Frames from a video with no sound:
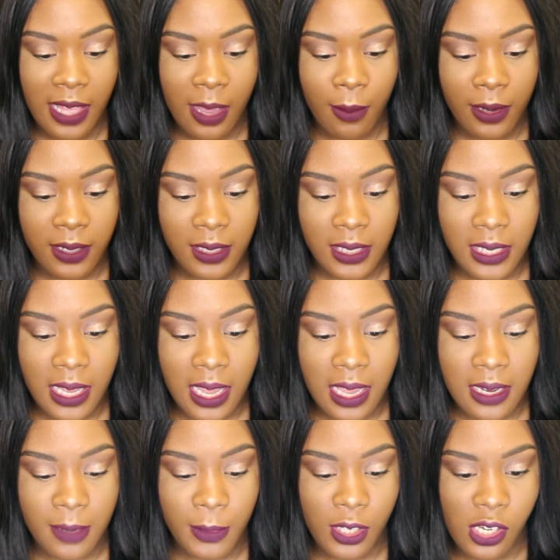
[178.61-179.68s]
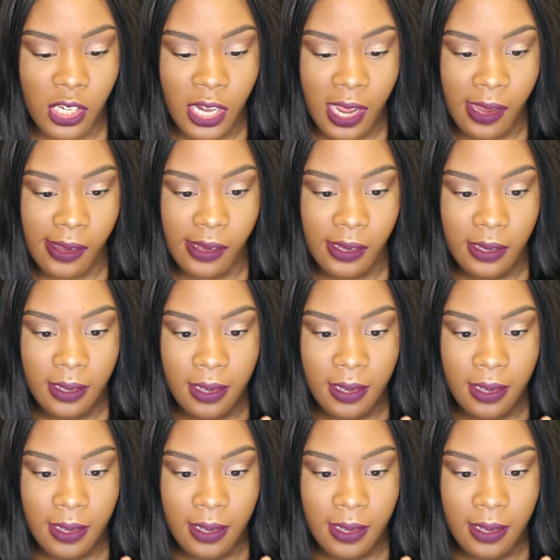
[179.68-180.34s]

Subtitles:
I want to say. Let me check.